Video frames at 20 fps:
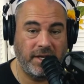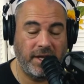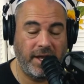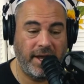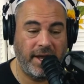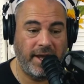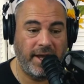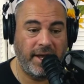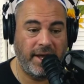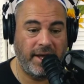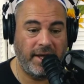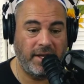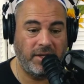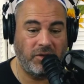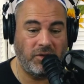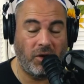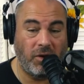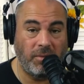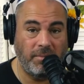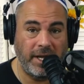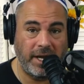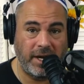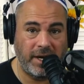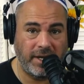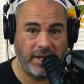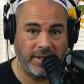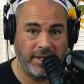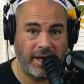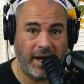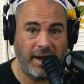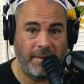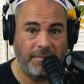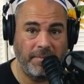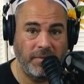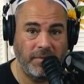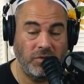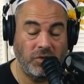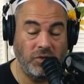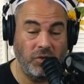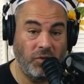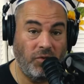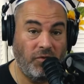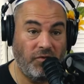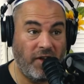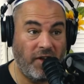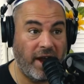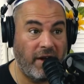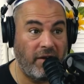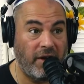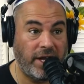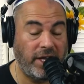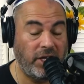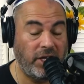and Omer Adam, two very